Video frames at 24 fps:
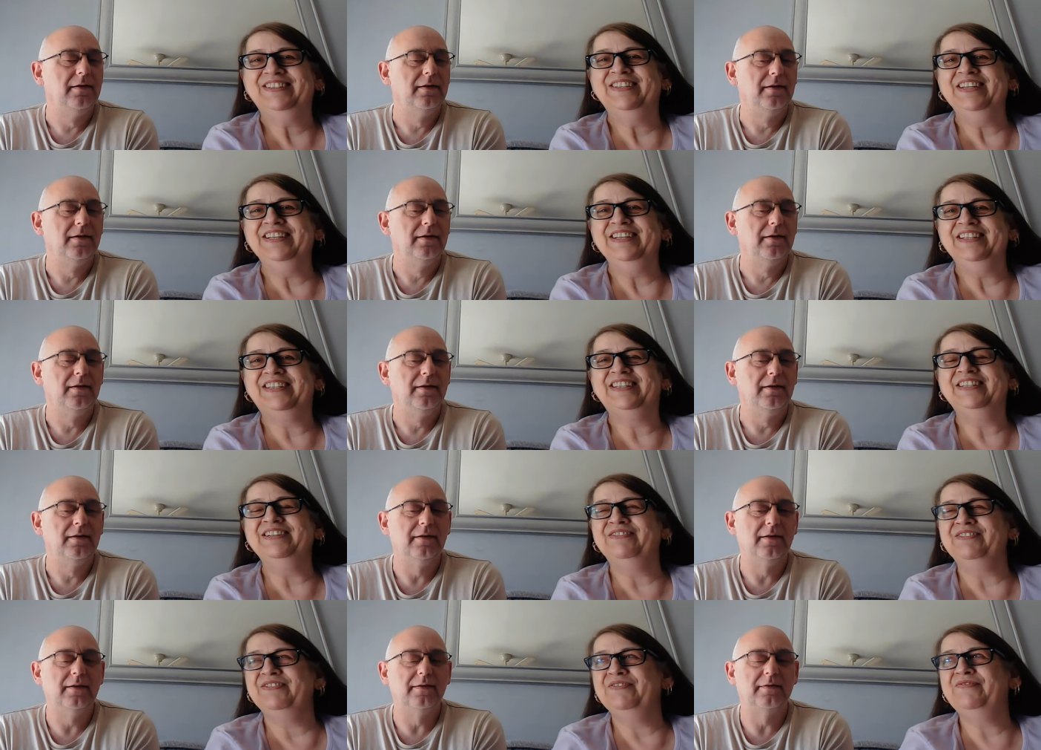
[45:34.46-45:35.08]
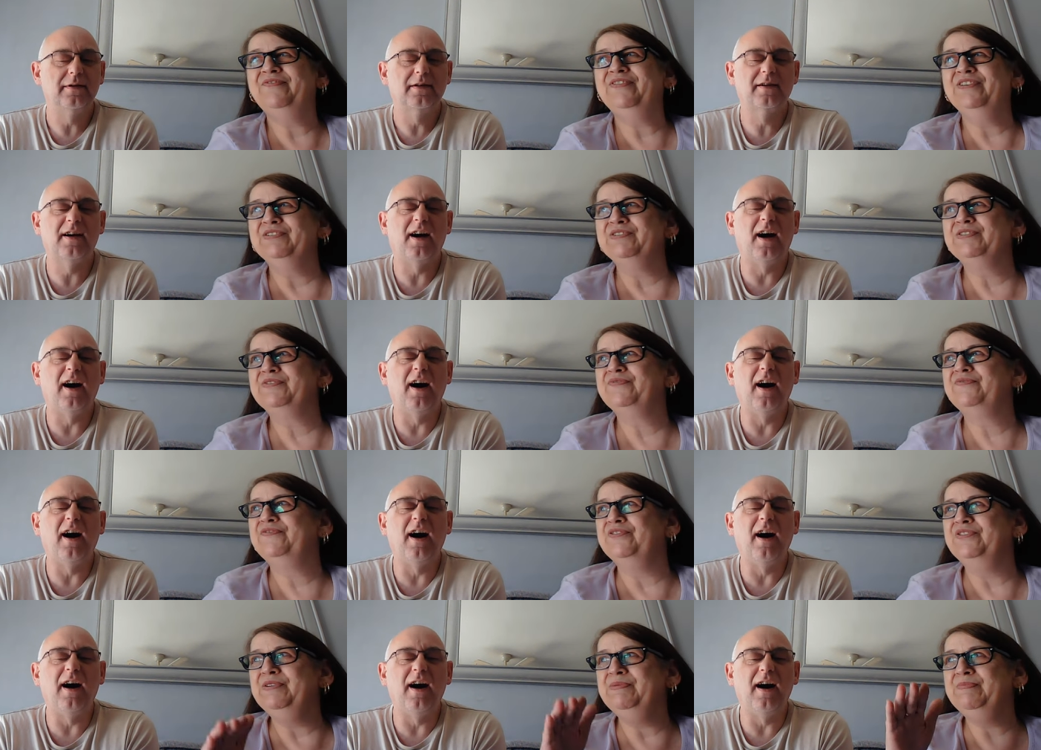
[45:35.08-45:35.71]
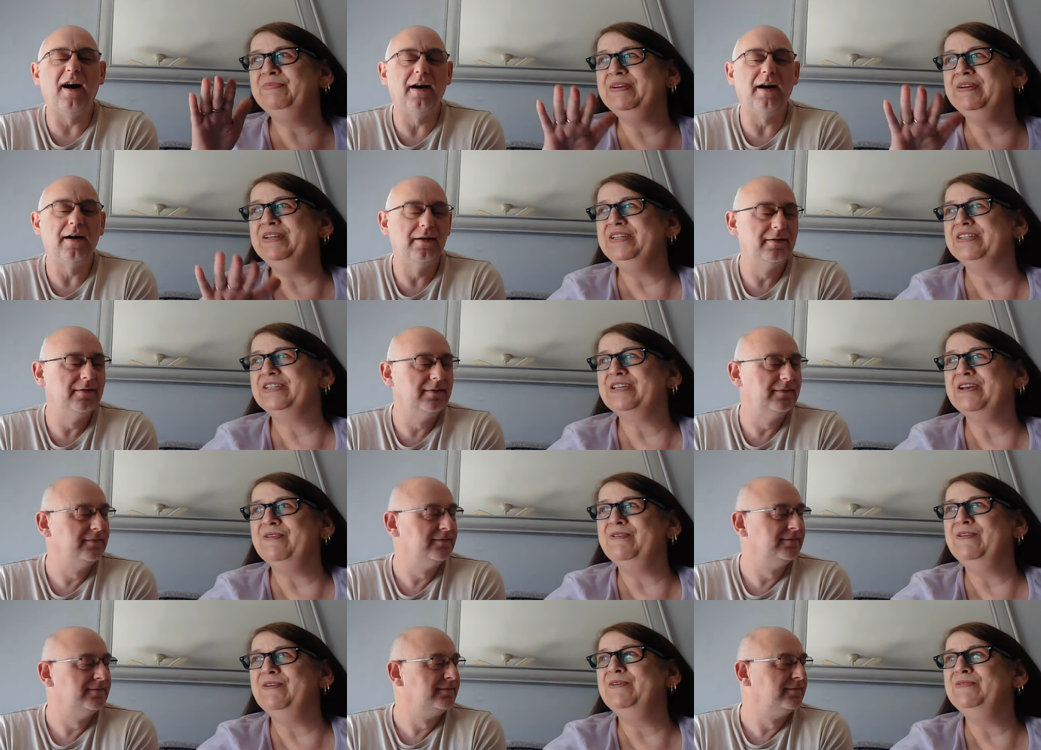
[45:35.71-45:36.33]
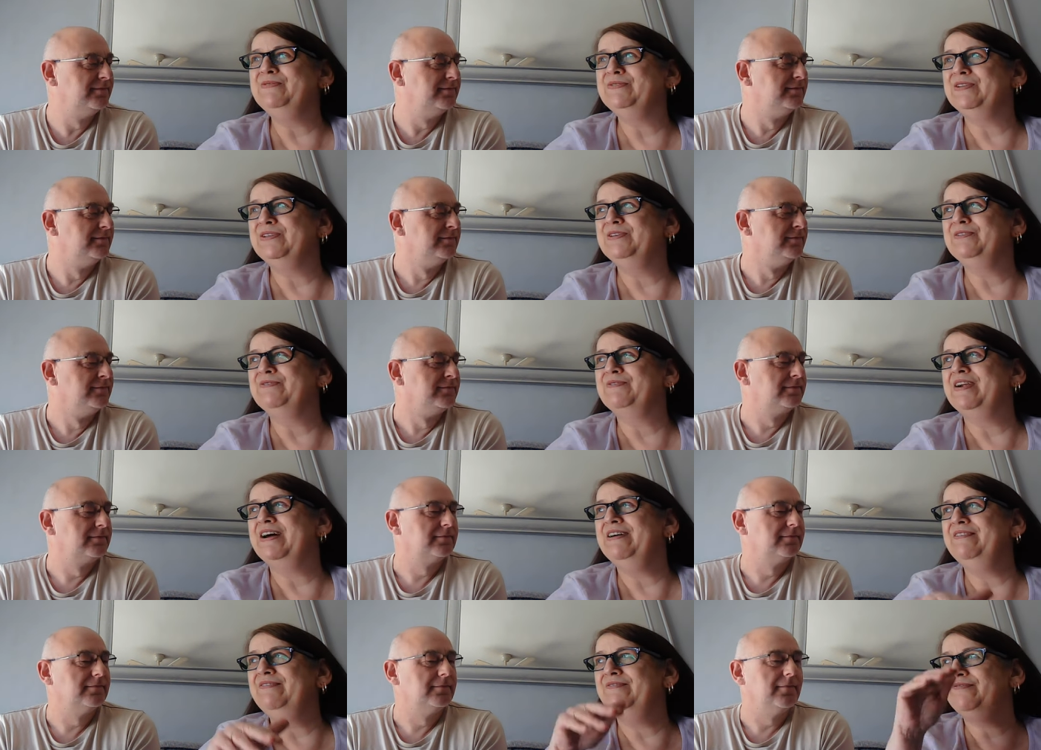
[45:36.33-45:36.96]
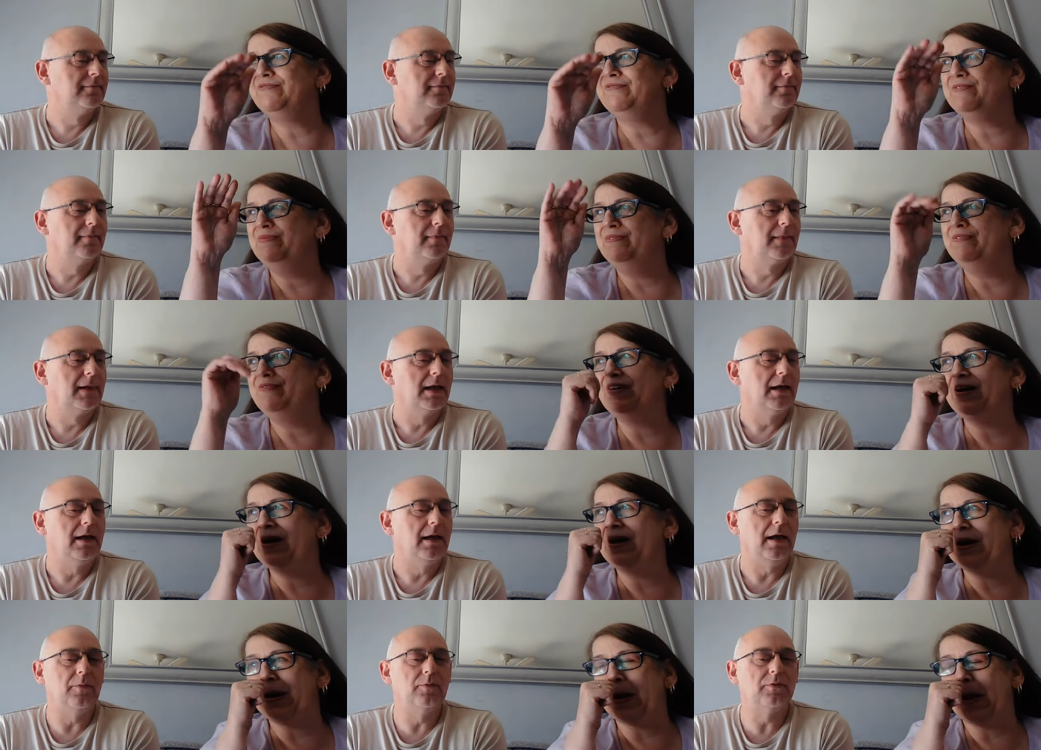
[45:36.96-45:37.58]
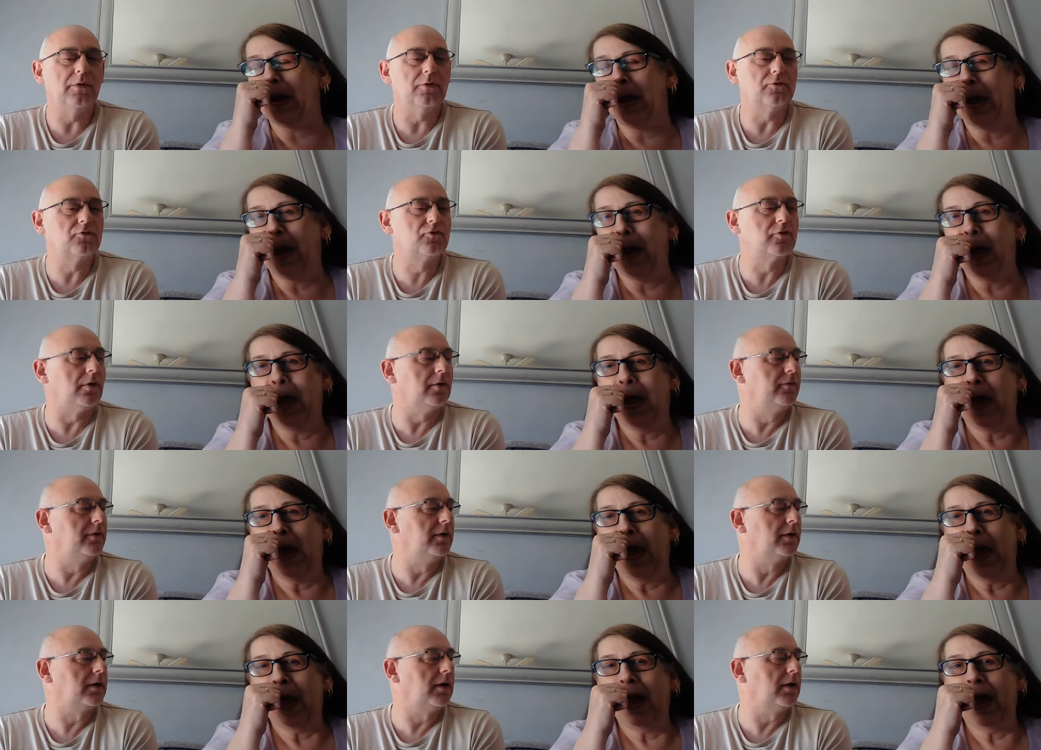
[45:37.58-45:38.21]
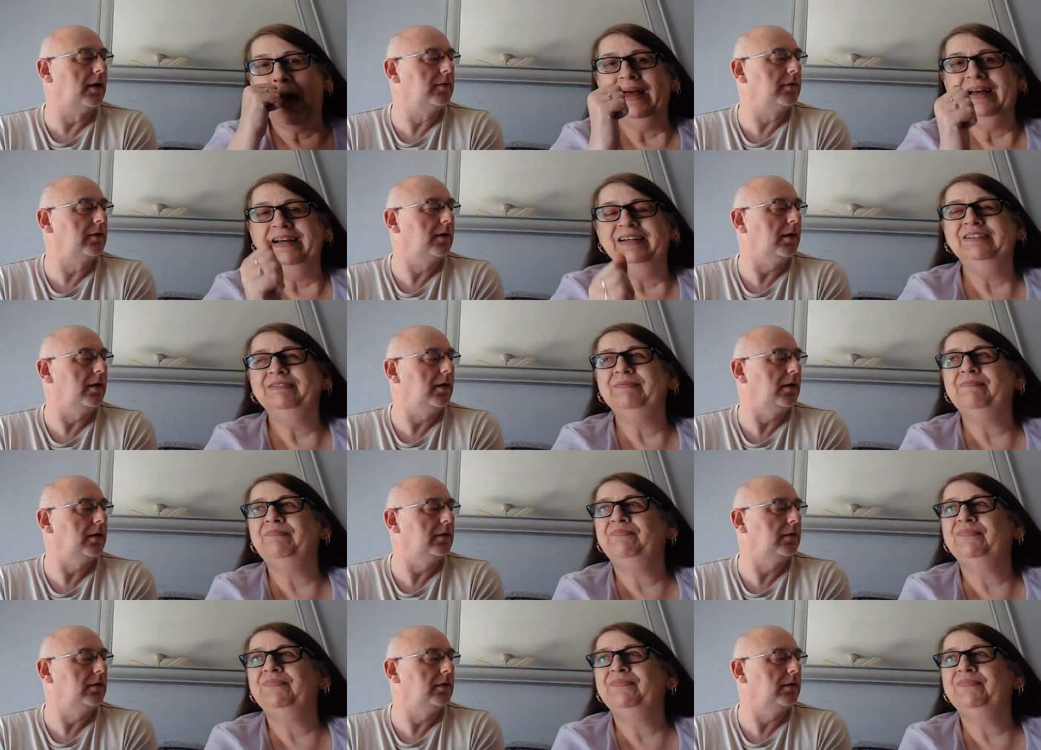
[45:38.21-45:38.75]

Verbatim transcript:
Speaker 1: it still it feels funny being so low to the ground from the van. It was like
Speaker 2: driving a go kart.